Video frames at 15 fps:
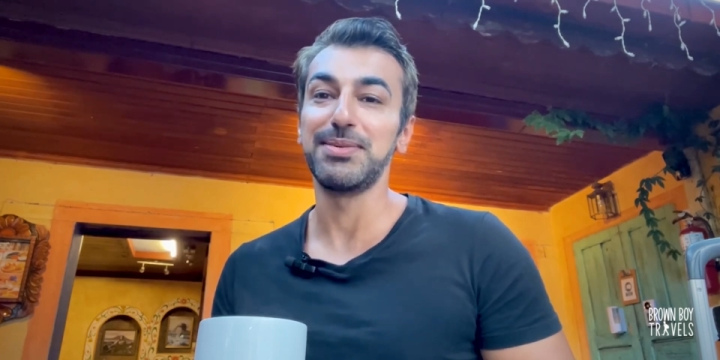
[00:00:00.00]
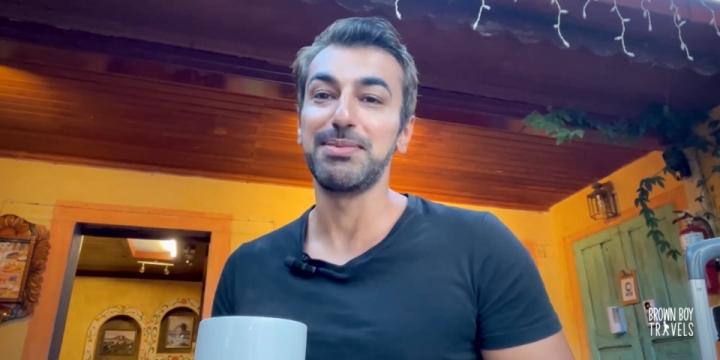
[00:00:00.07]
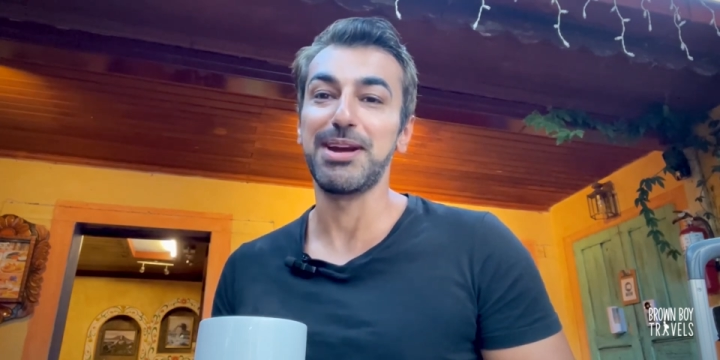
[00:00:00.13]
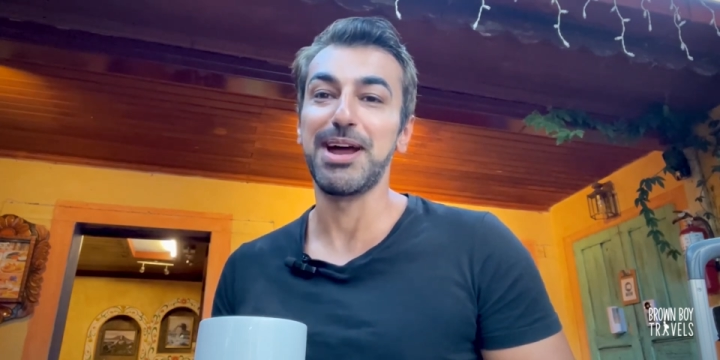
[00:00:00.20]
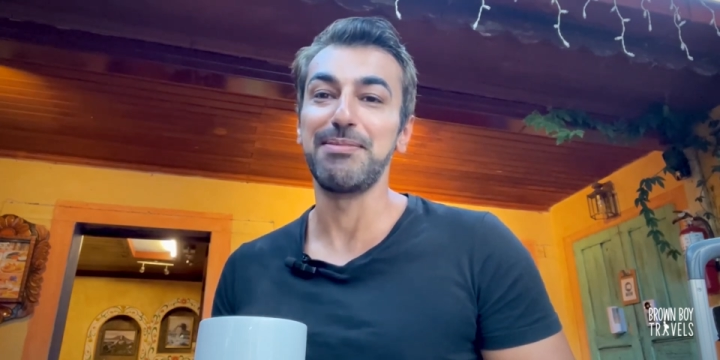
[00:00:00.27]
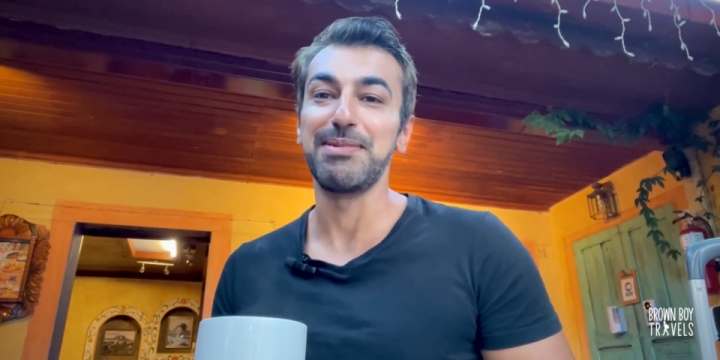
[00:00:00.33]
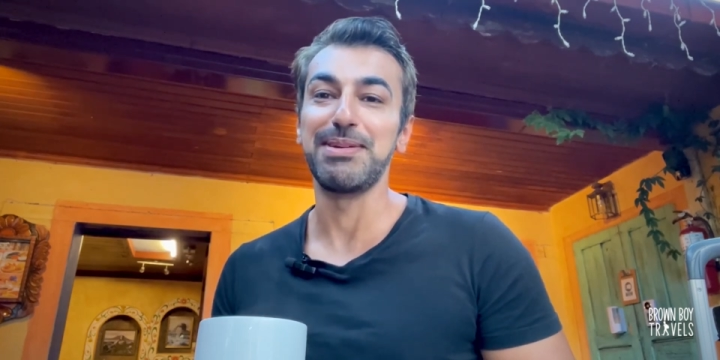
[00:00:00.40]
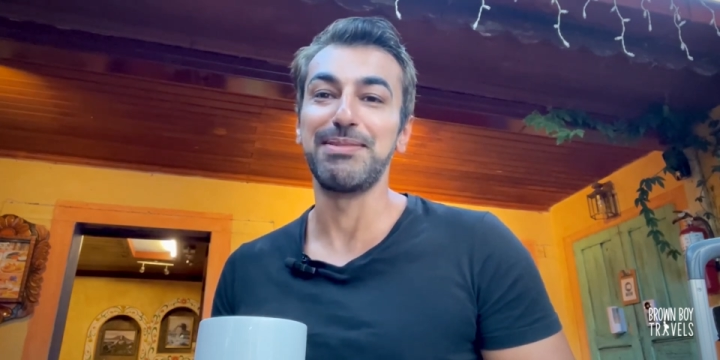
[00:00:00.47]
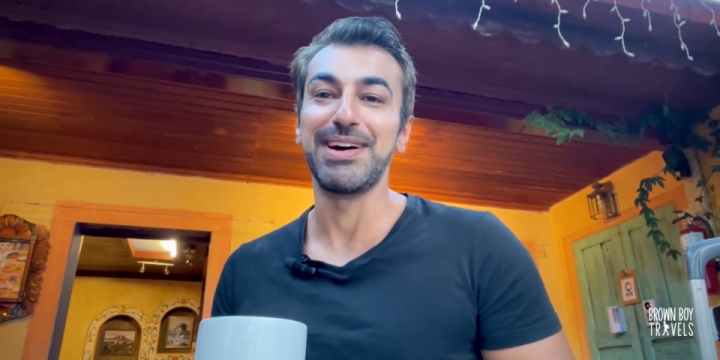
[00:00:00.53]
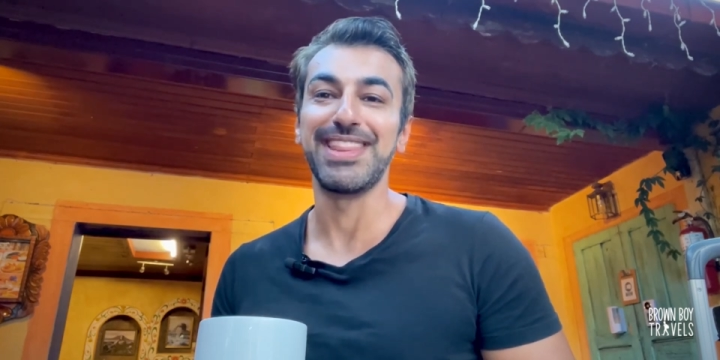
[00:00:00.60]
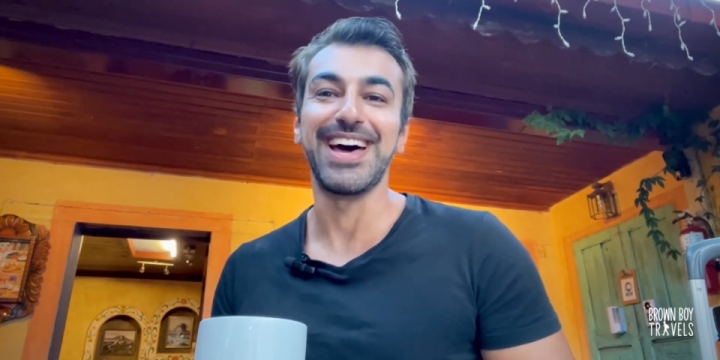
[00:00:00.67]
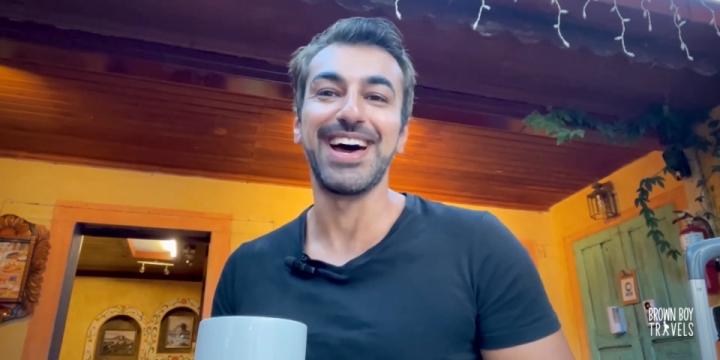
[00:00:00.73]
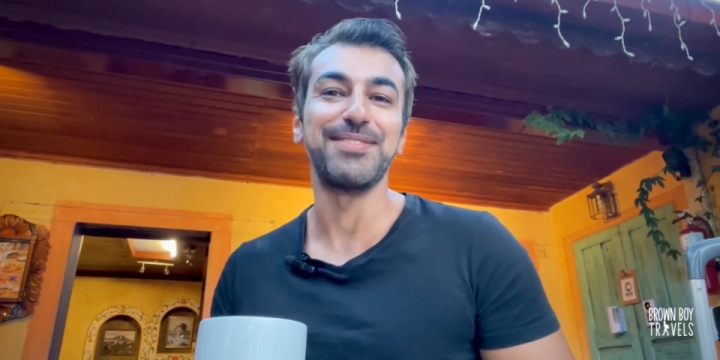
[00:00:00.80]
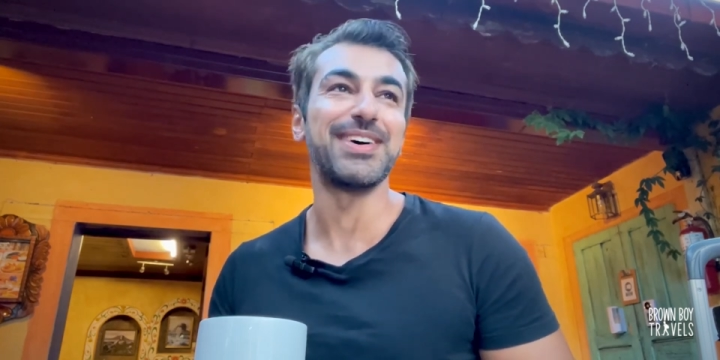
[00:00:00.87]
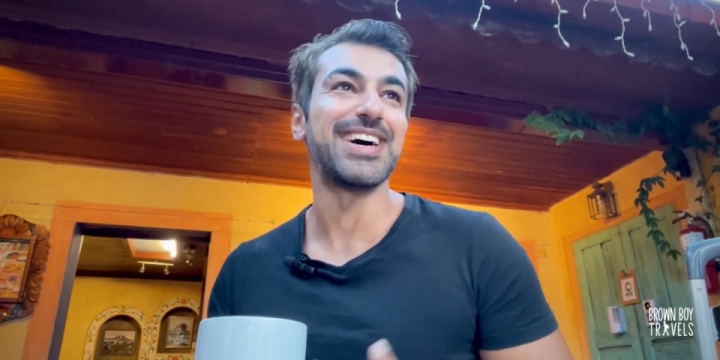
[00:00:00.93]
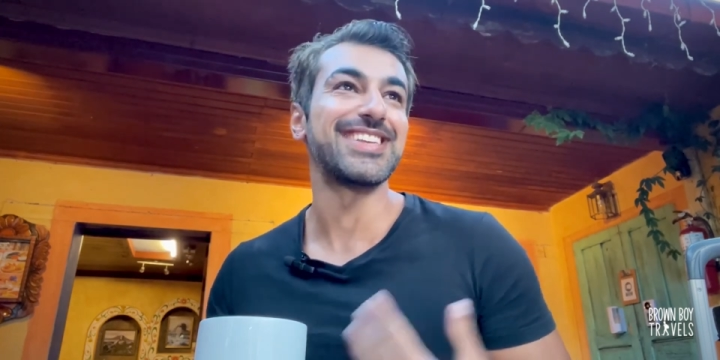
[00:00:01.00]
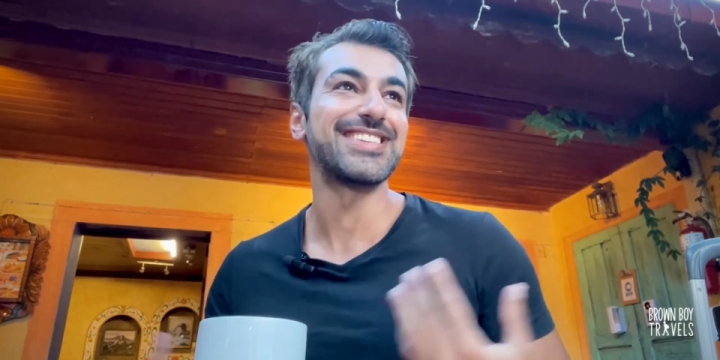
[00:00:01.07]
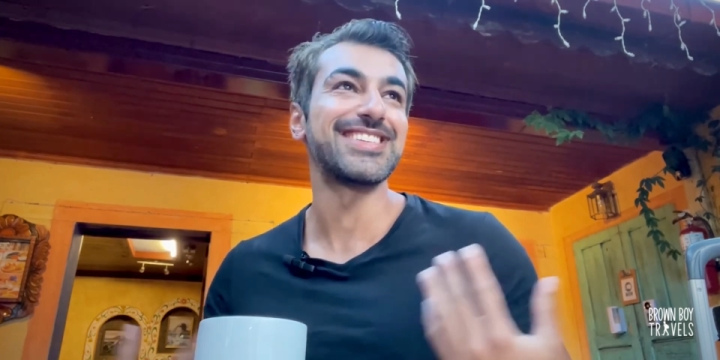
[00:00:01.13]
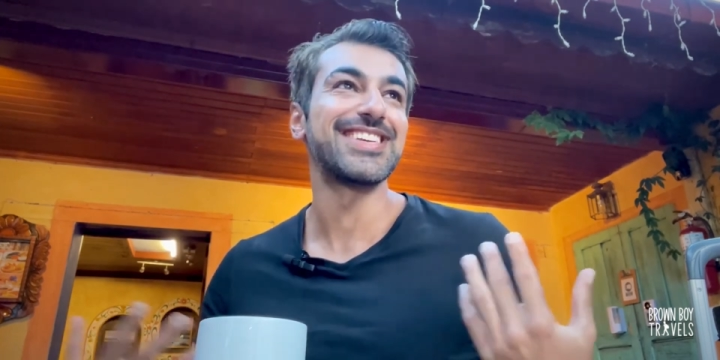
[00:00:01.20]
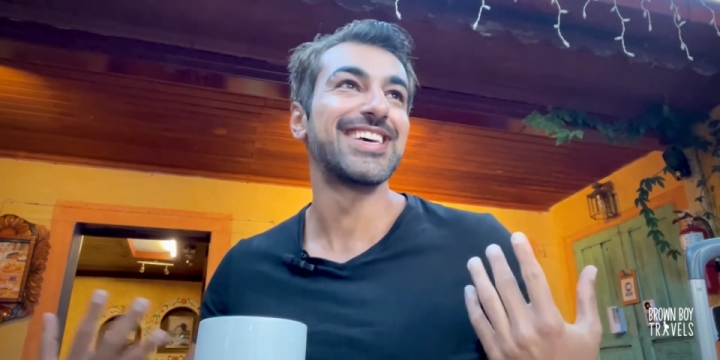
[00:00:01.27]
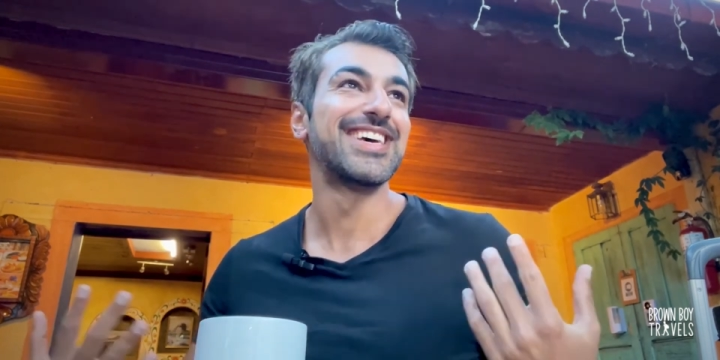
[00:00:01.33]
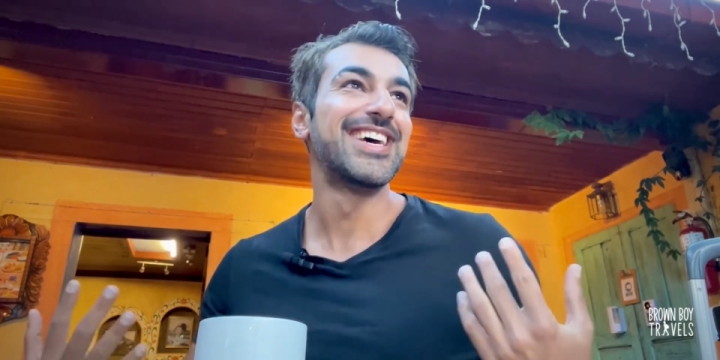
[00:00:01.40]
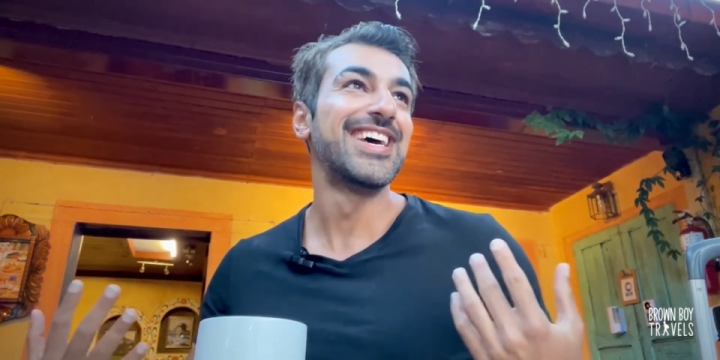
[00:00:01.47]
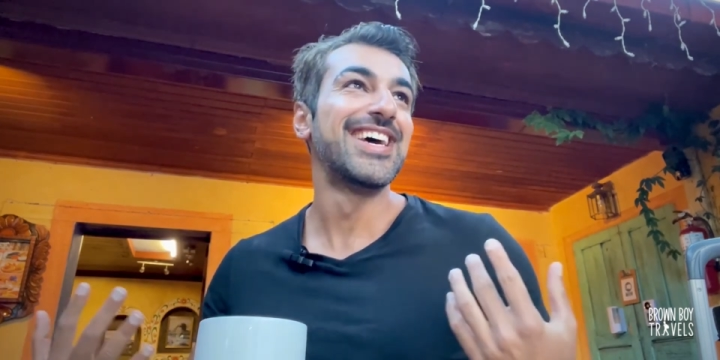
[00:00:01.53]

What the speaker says: super happy about that, but